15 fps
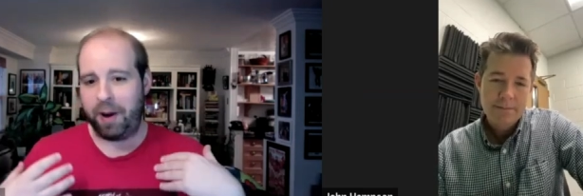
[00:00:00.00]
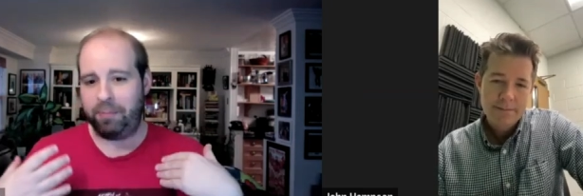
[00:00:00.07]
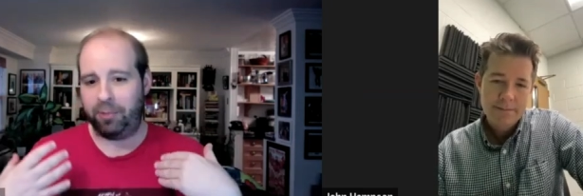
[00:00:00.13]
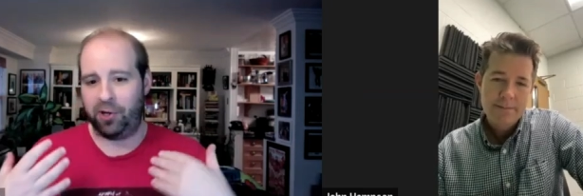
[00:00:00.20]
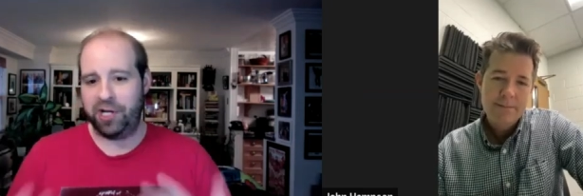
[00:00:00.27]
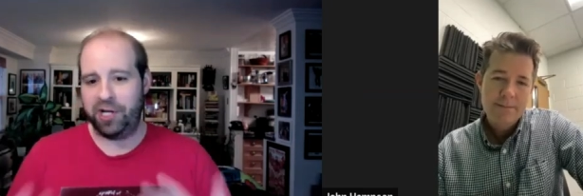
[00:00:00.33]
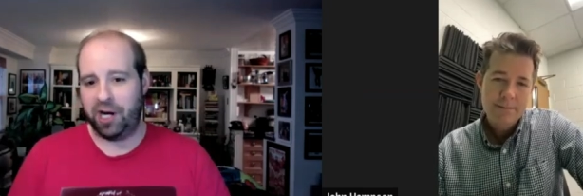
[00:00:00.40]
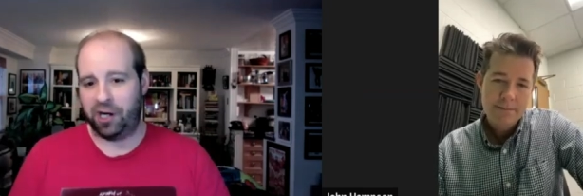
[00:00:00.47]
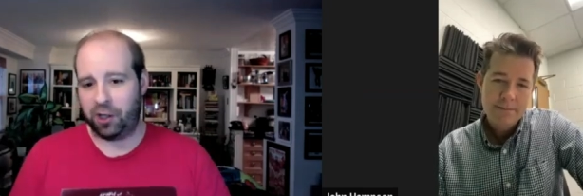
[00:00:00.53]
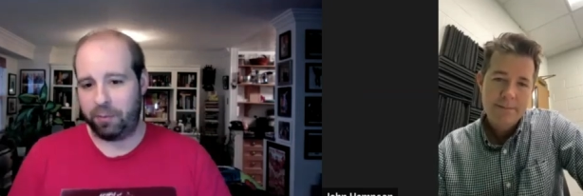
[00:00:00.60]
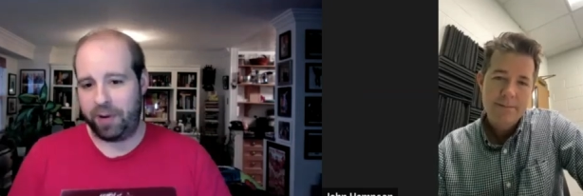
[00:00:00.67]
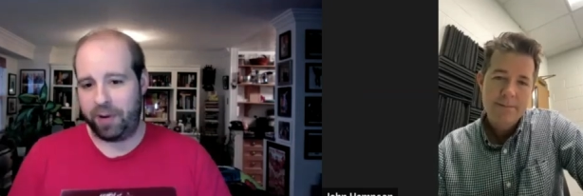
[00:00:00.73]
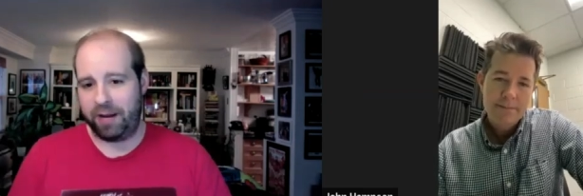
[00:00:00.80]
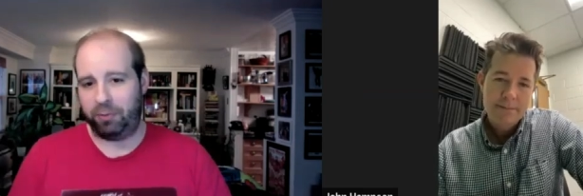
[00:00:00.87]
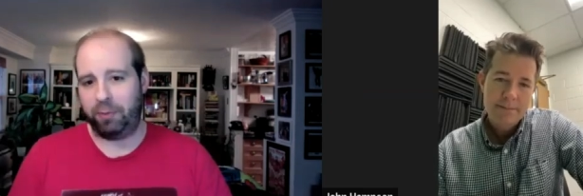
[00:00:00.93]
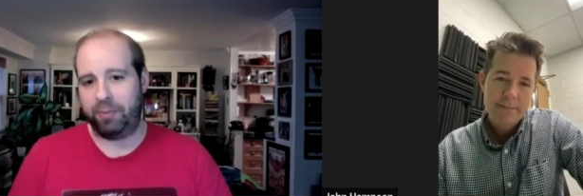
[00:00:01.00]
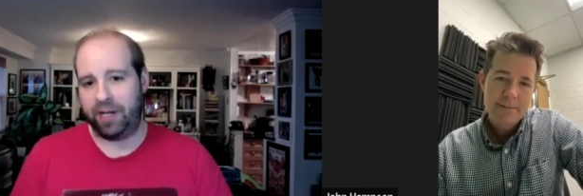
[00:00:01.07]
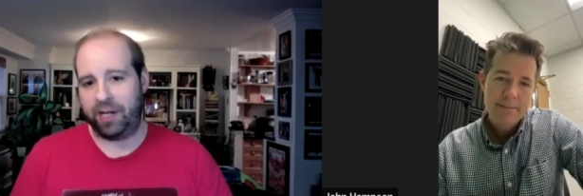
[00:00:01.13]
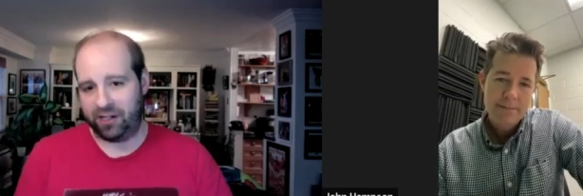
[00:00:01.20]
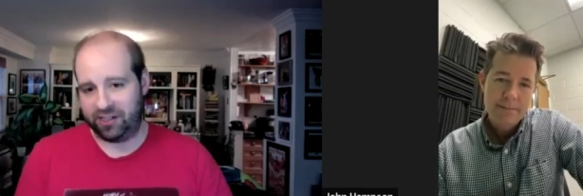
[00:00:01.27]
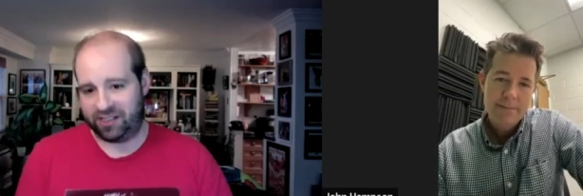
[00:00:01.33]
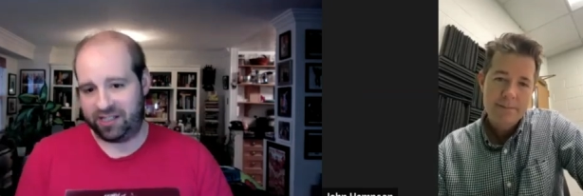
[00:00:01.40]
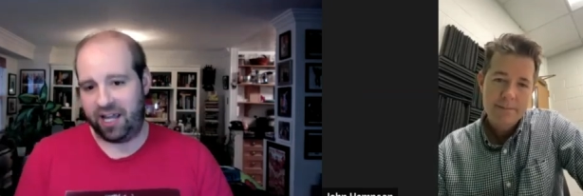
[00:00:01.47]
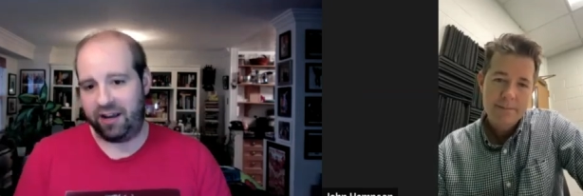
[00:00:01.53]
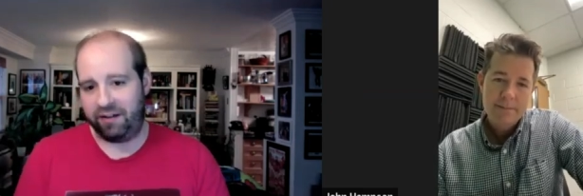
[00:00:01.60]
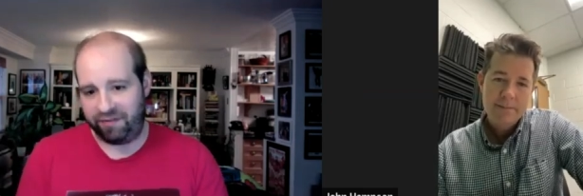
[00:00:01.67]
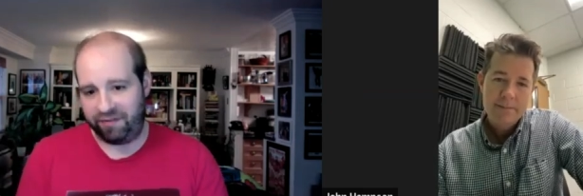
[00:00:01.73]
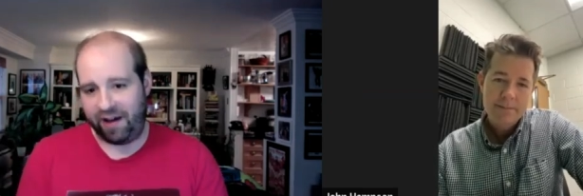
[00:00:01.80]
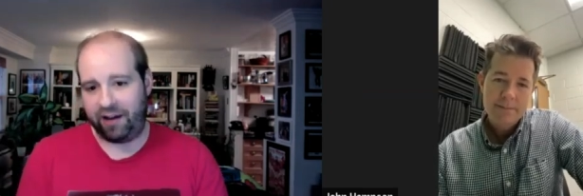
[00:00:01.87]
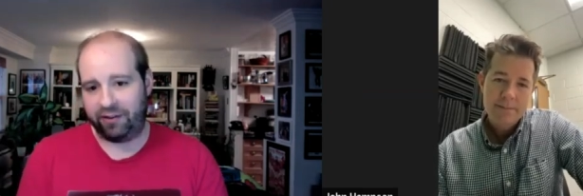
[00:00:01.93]
Speaker 1: people are younger people because they
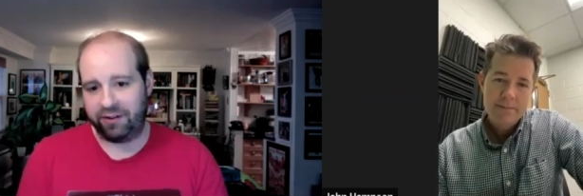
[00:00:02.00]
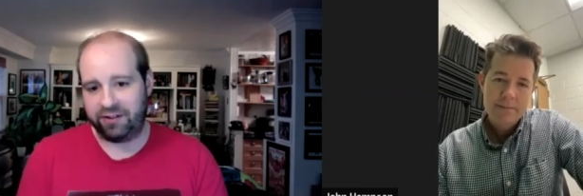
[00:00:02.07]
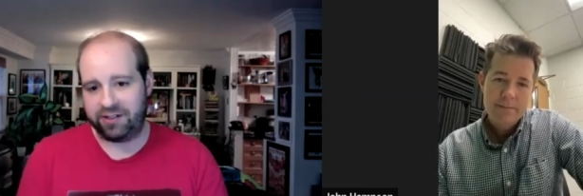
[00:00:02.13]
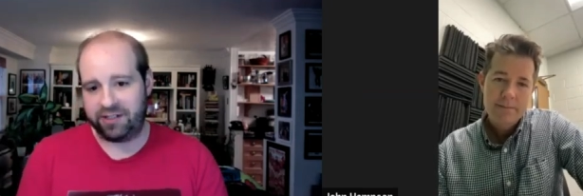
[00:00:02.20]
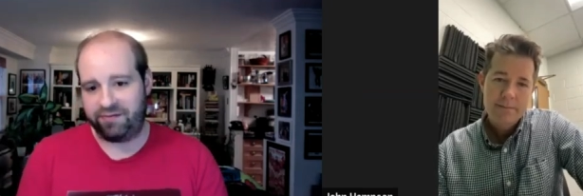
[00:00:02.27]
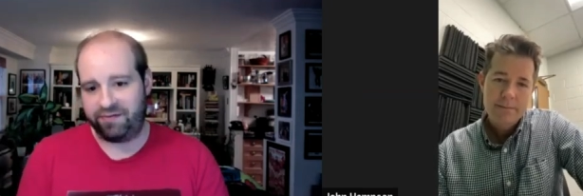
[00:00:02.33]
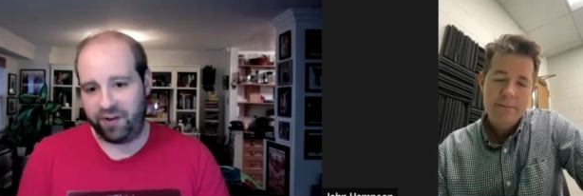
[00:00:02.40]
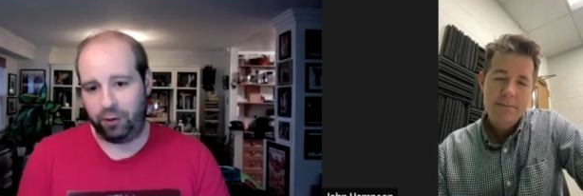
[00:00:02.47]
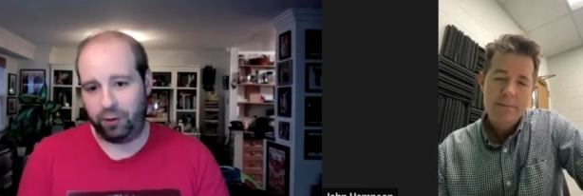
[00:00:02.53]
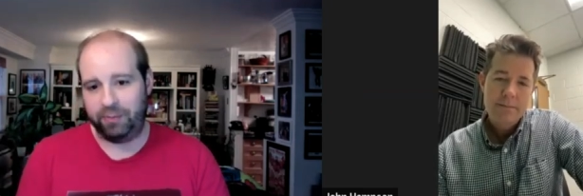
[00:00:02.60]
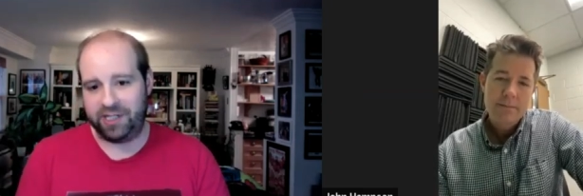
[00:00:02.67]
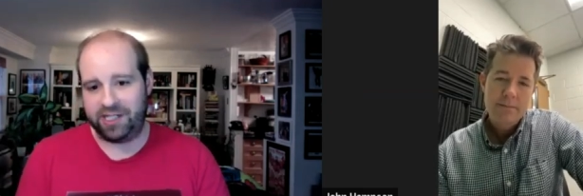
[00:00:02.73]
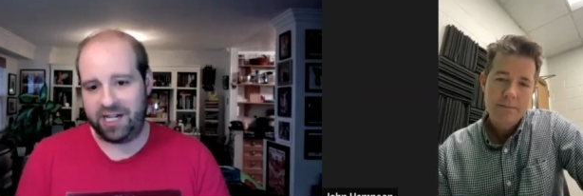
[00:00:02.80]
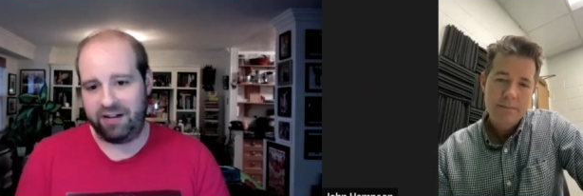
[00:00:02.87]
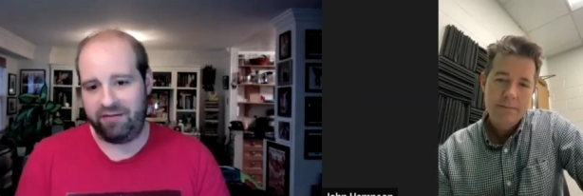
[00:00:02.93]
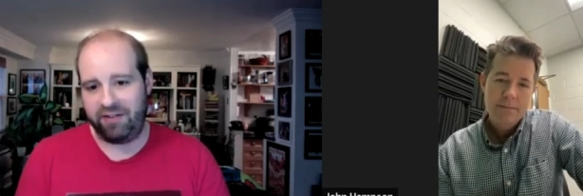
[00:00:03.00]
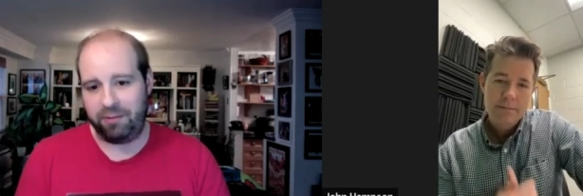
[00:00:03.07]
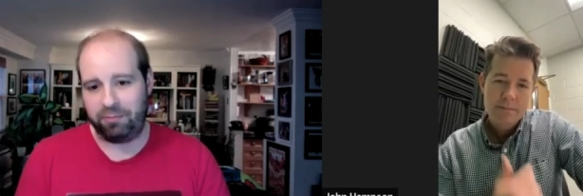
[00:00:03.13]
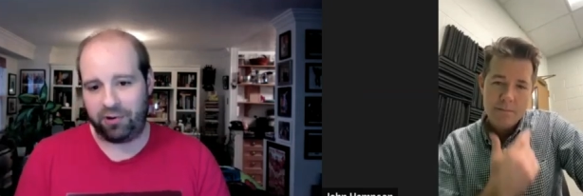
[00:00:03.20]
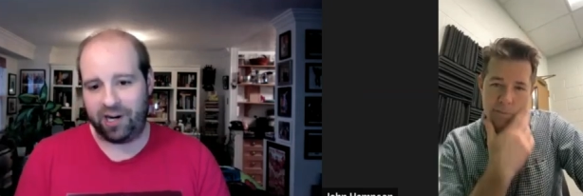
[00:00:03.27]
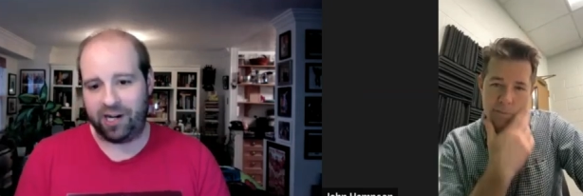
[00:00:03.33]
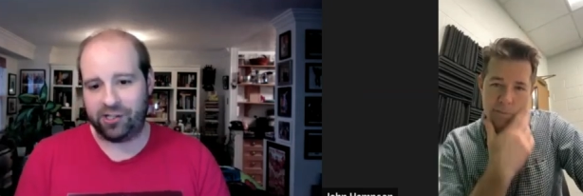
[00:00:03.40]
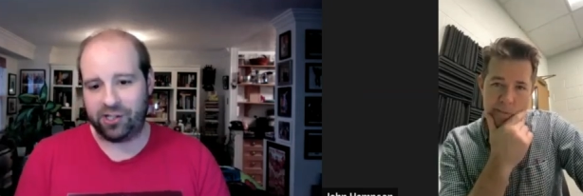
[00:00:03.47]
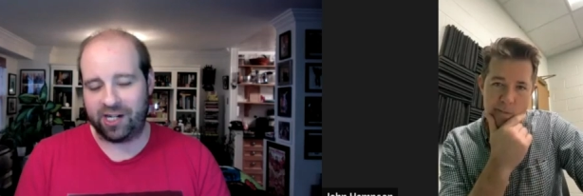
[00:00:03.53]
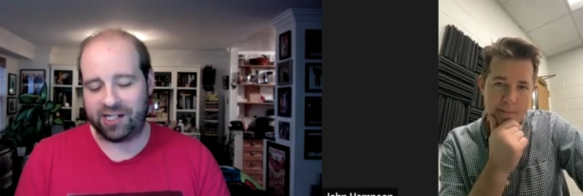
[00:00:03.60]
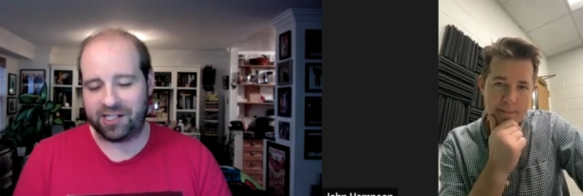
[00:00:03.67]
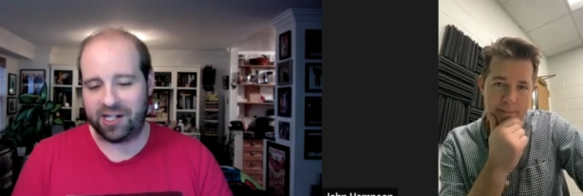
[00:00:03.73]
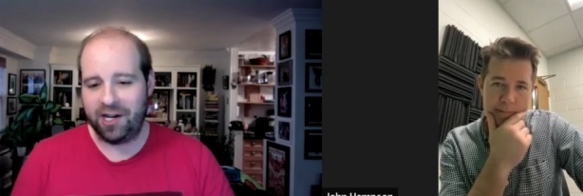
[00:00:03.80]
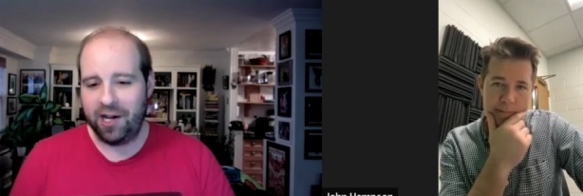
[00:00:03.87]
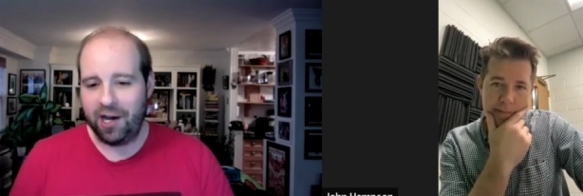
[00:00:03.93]
found the film and TV
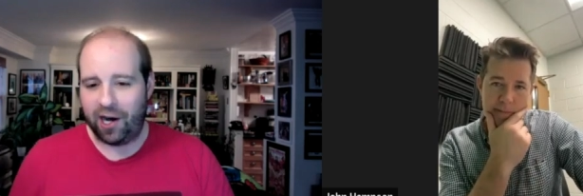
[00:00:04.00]
projects.